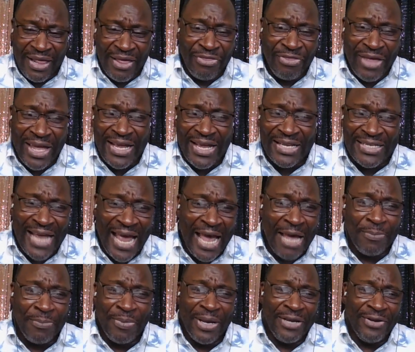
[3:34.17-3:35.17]
things
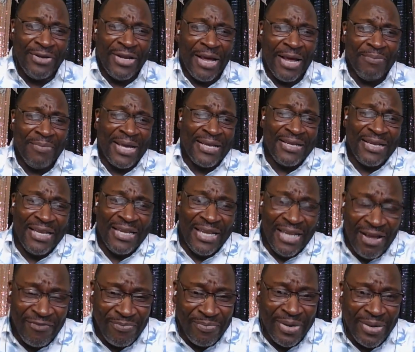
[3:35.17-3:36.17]
happen, you're not making
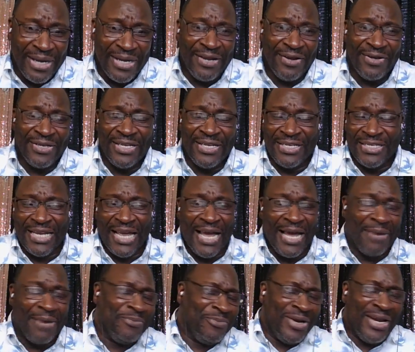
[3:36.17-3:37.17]
enough money on your
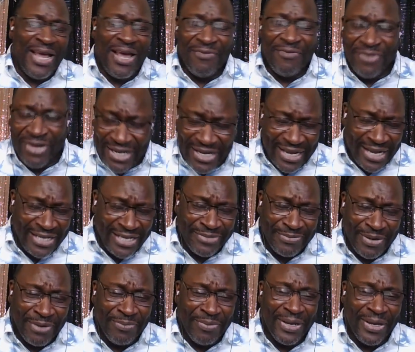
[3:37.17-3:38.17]
job, whatever the case
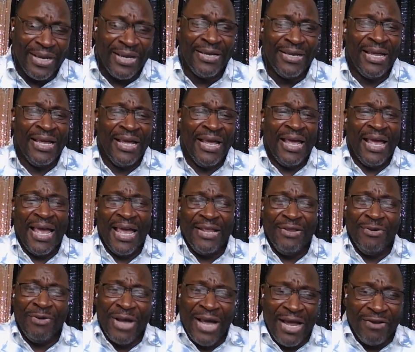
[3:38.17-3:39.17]
may be, and
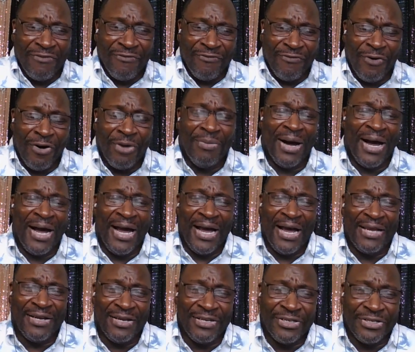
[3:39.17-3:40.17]
you kind of fall
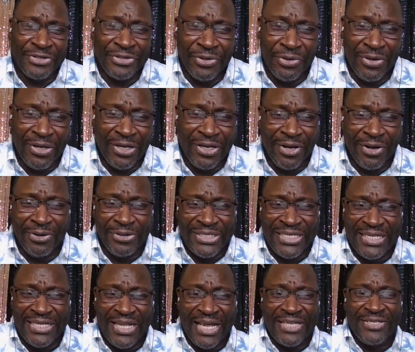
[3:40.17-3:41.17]
behind on your student loans.
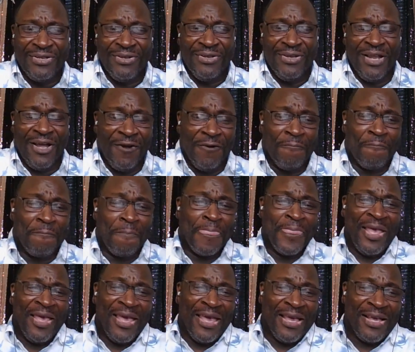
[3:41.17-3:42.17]
The next thing you know,
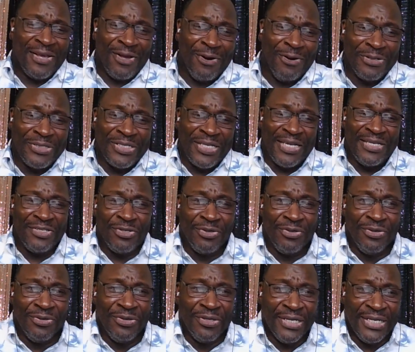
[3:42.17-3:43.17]
it goes
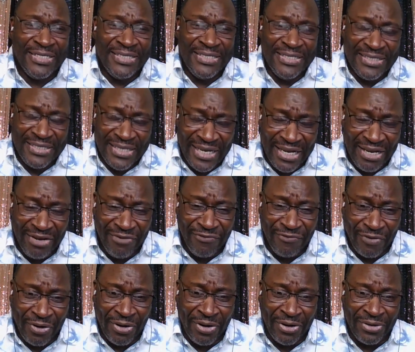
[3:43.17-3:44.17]
into
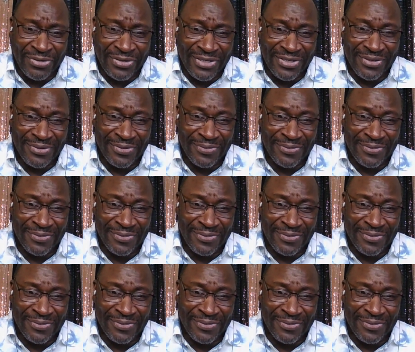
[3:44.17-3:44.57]
default